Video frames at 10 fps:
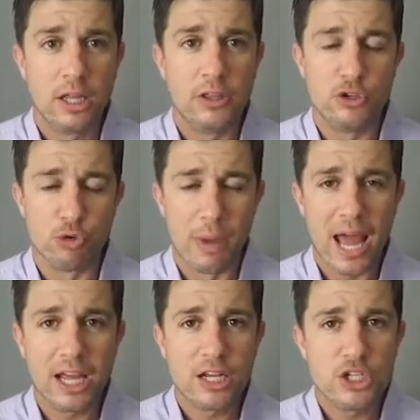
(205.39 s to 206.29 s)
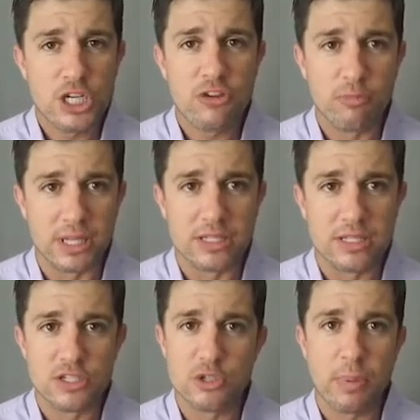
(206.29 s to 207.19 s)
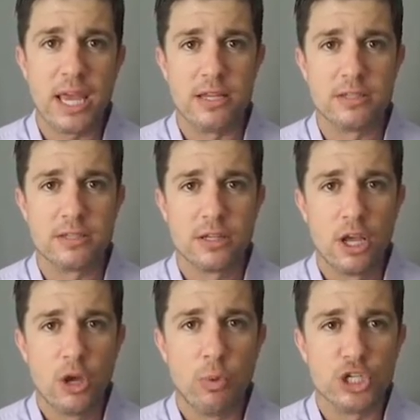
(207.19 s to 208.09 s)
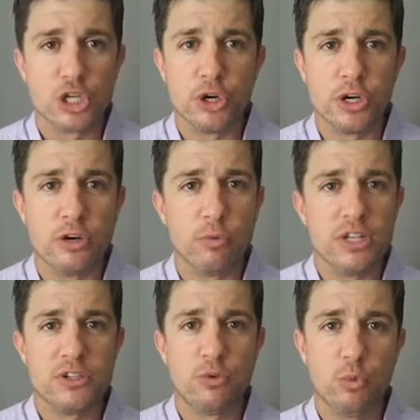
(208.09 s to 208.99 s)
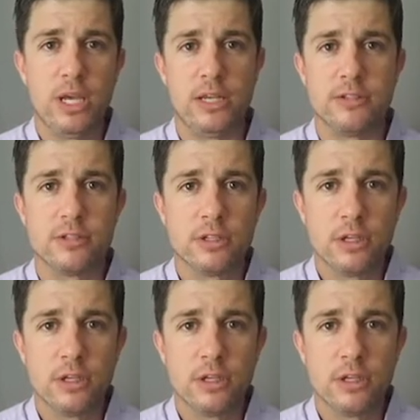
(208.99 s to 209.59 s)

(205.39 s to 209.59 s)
the dramatic achievements in space which occurred in recent weeks